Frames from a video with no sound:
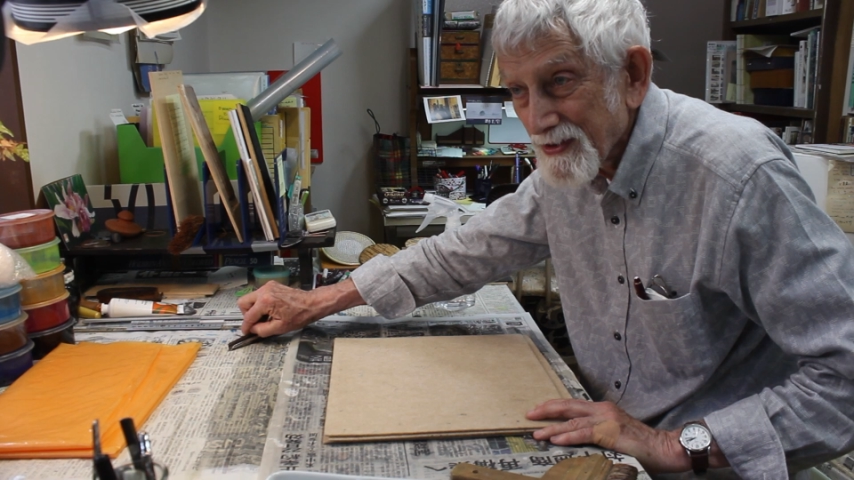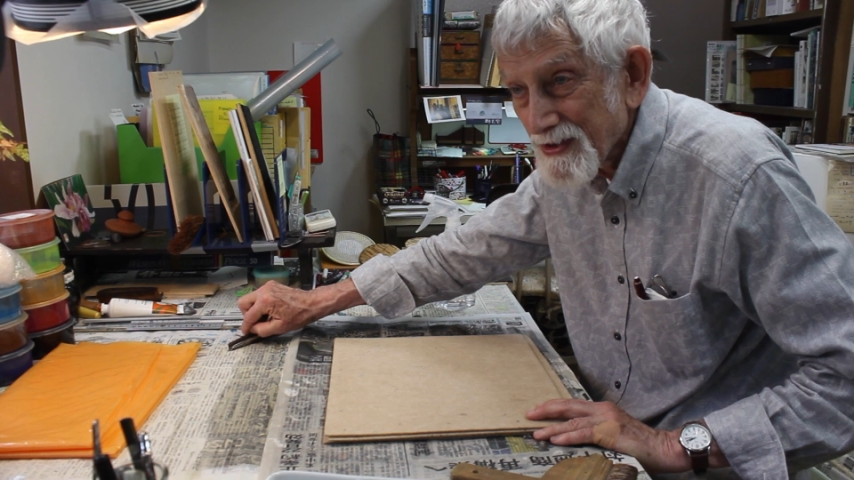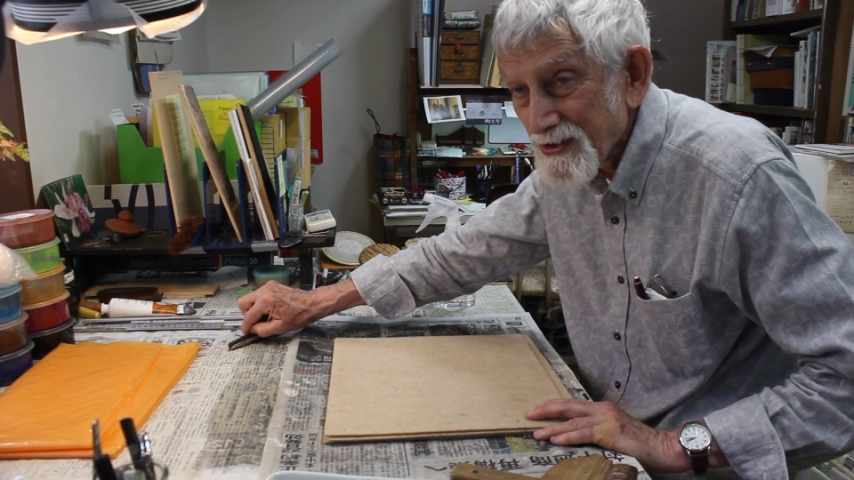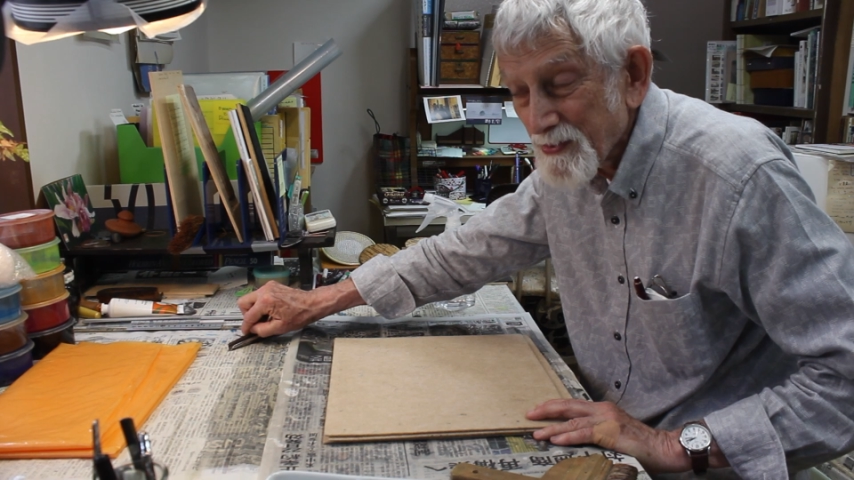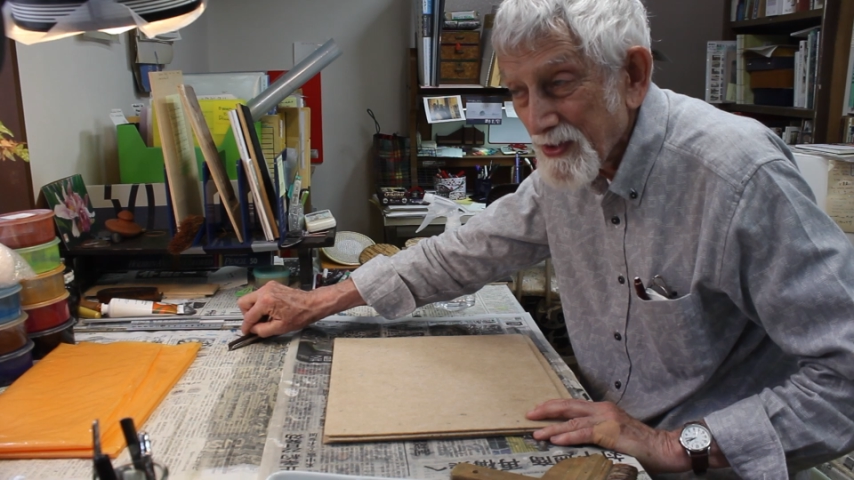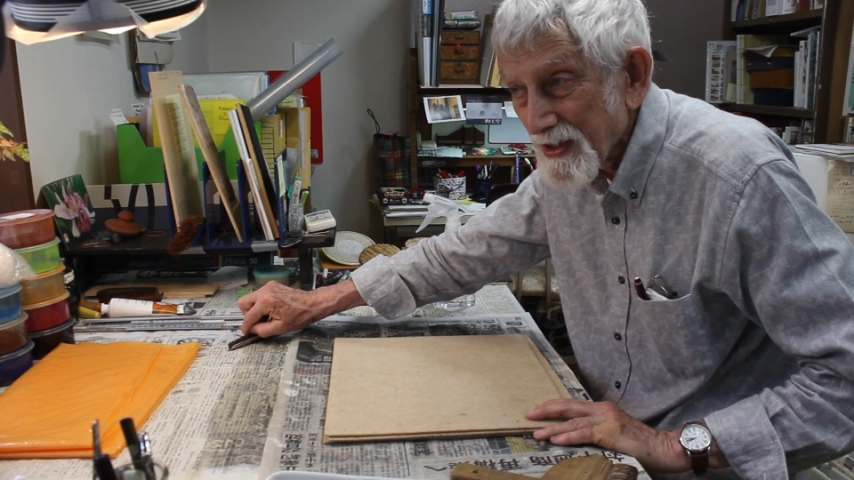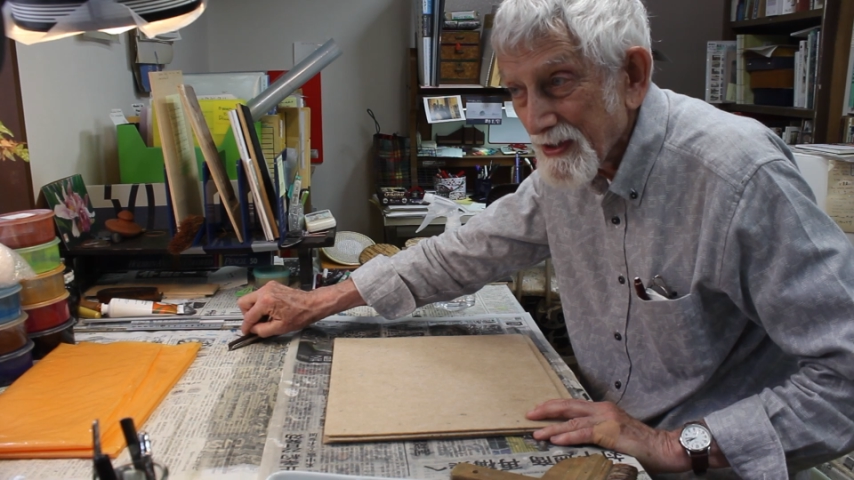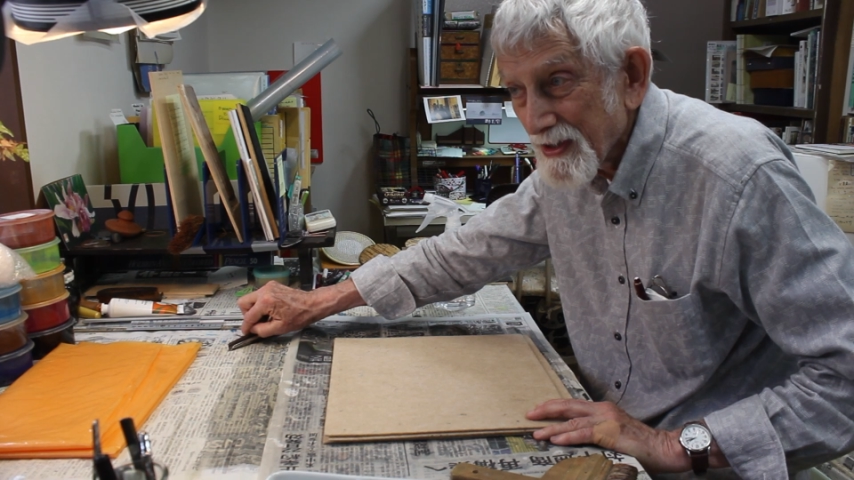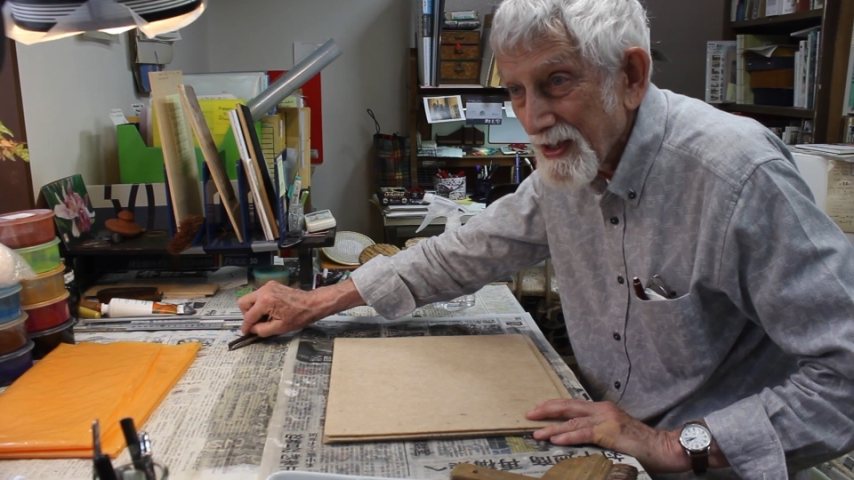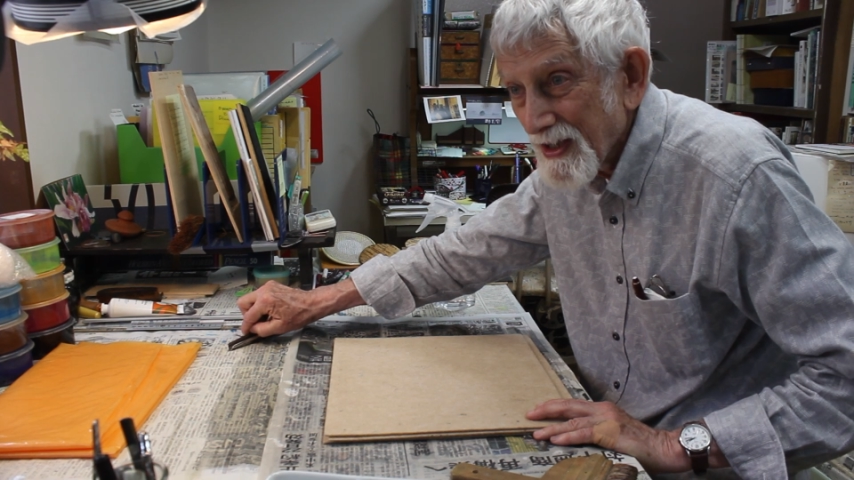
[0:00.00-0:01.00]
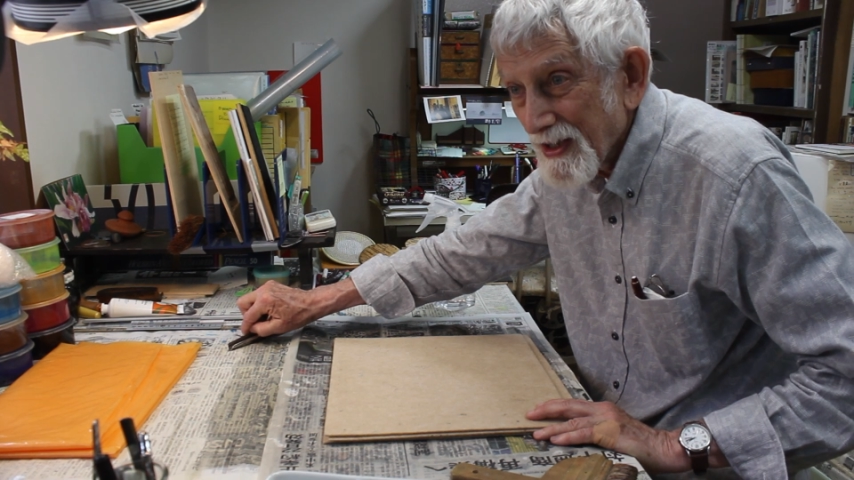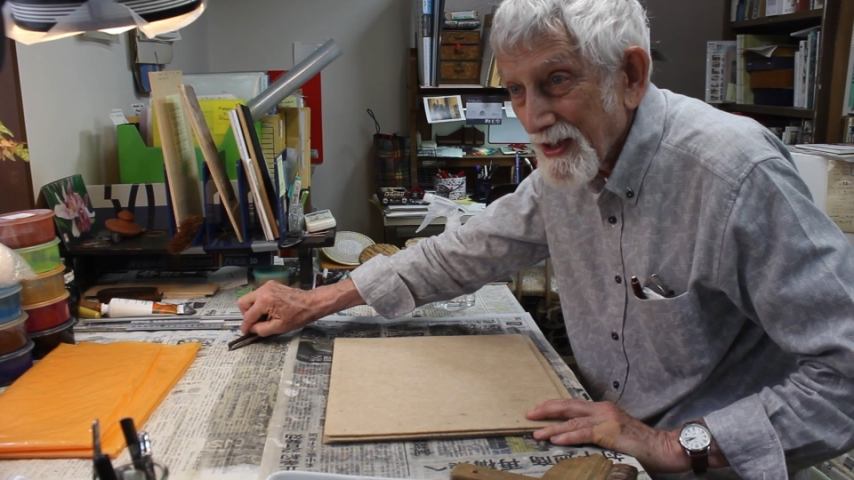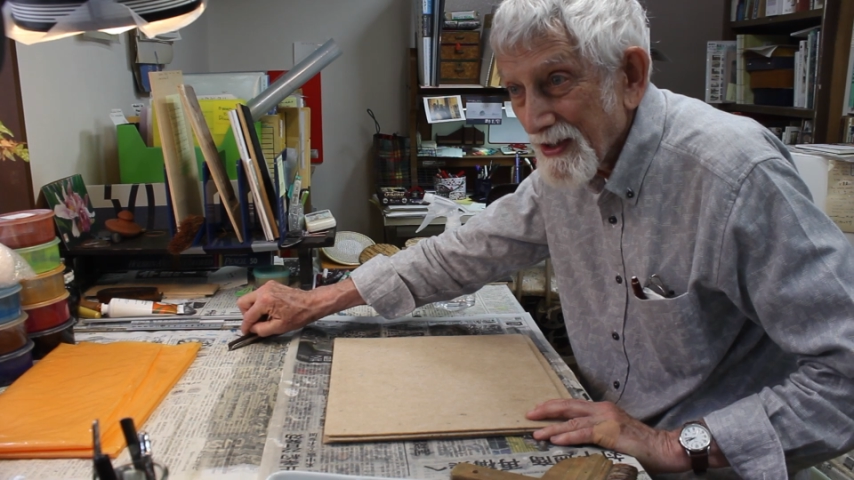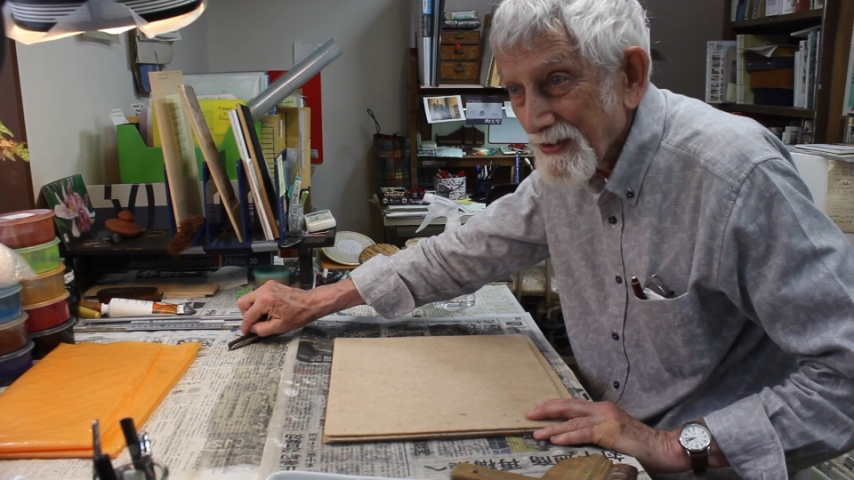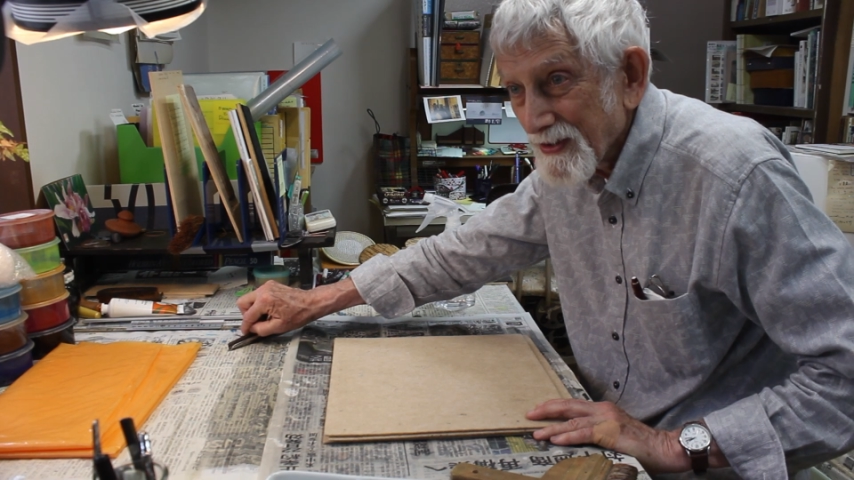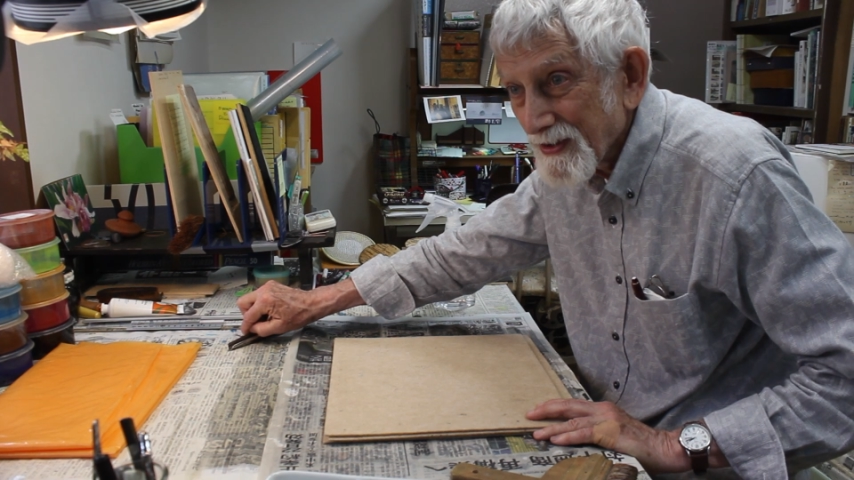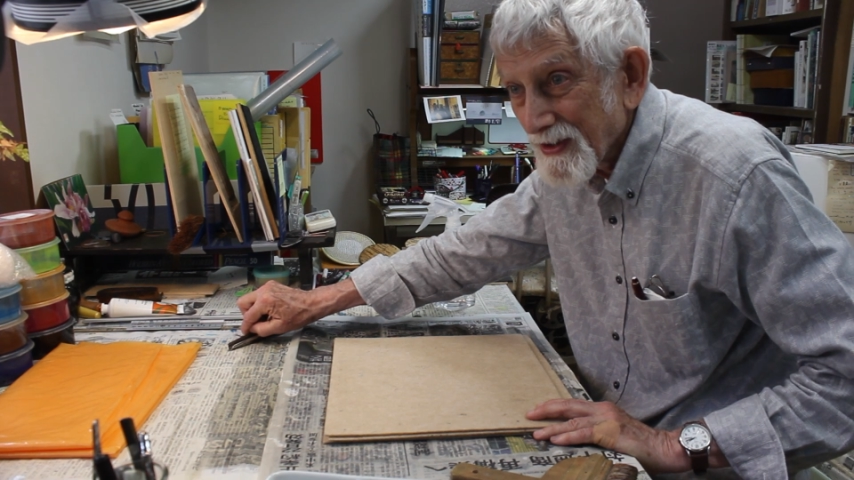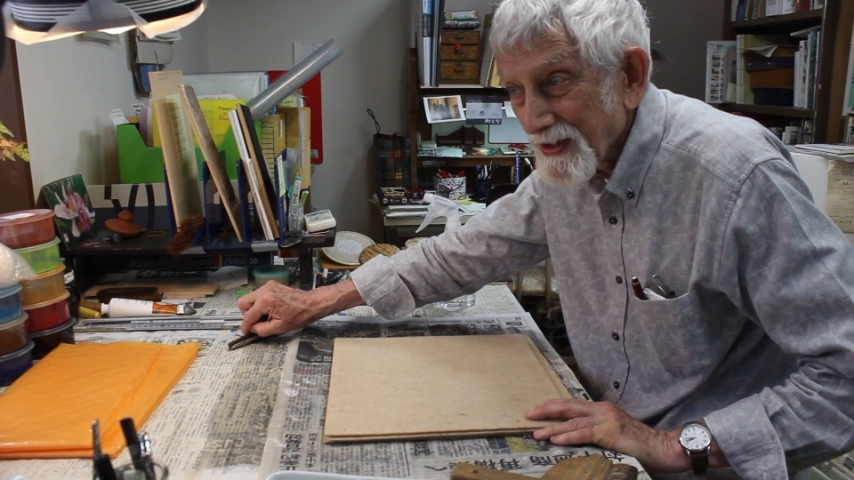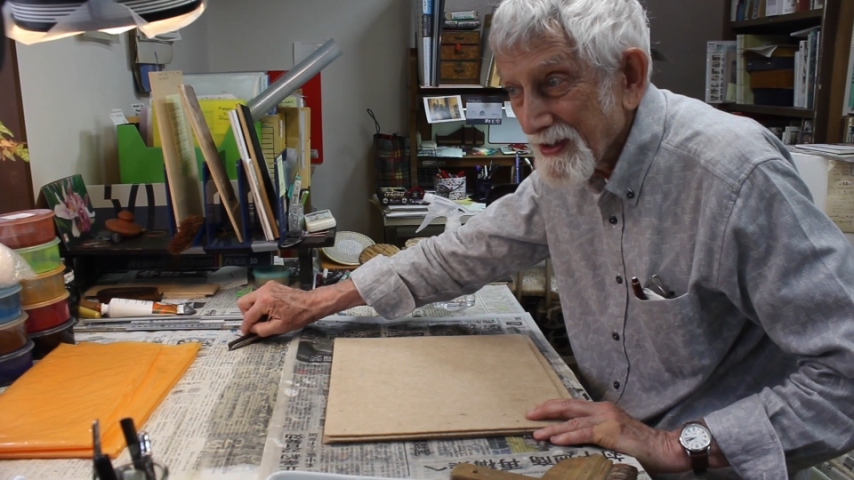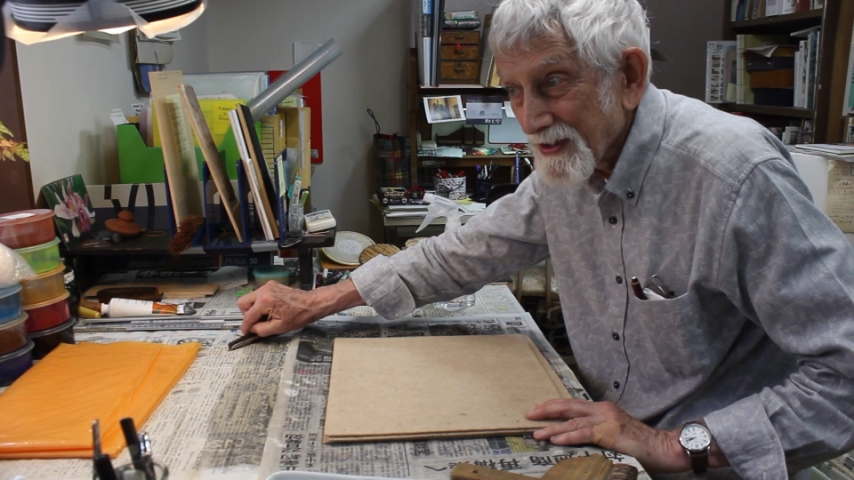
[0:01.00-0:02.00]
in Japan,
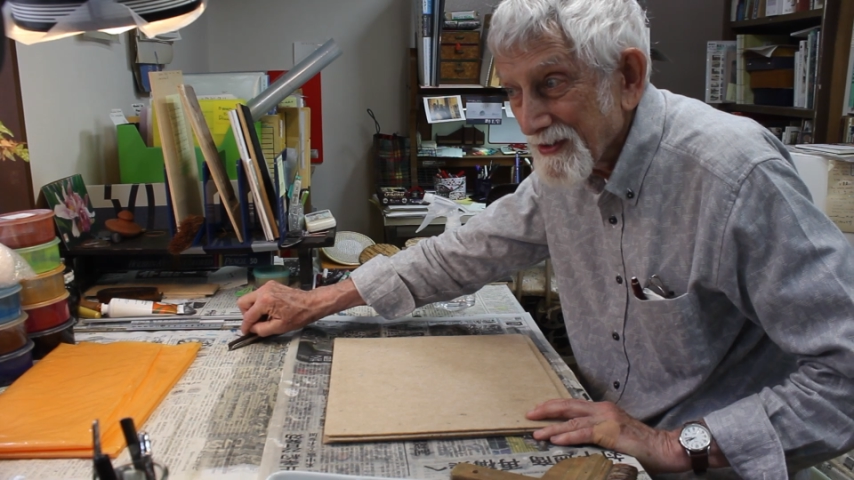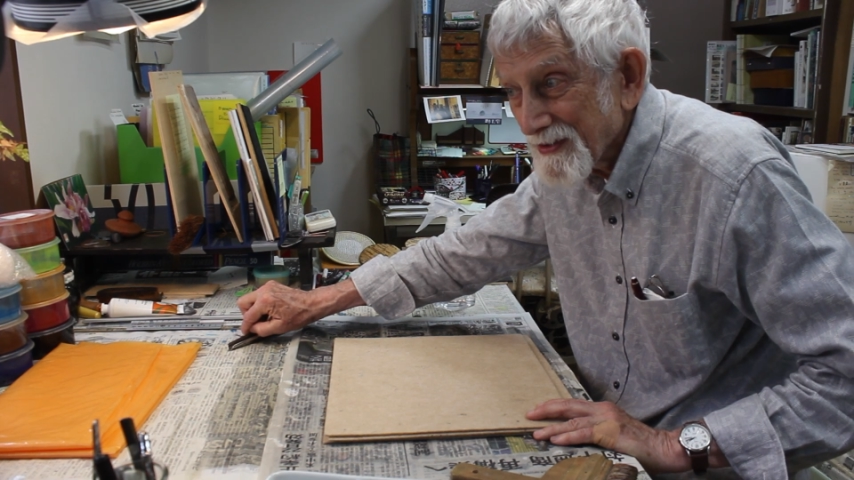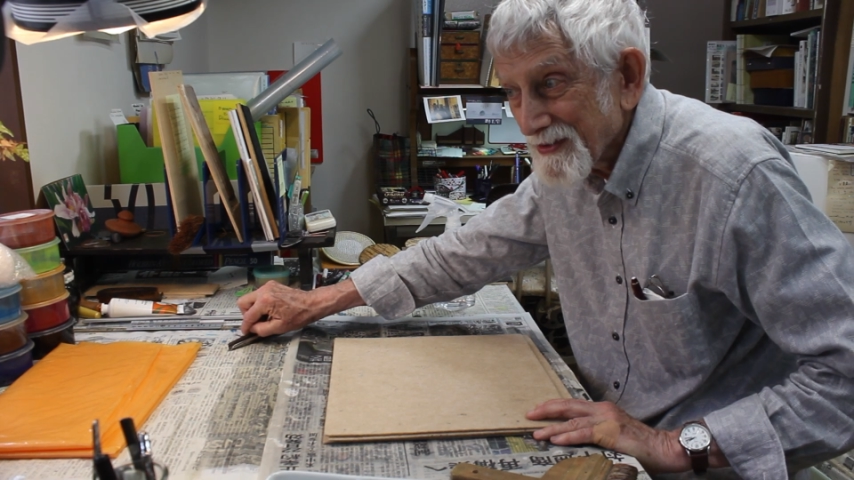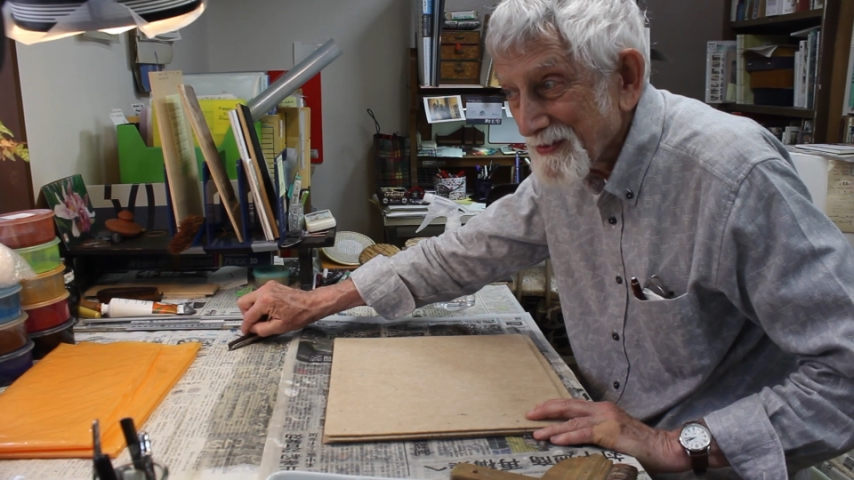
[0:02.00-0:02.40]
are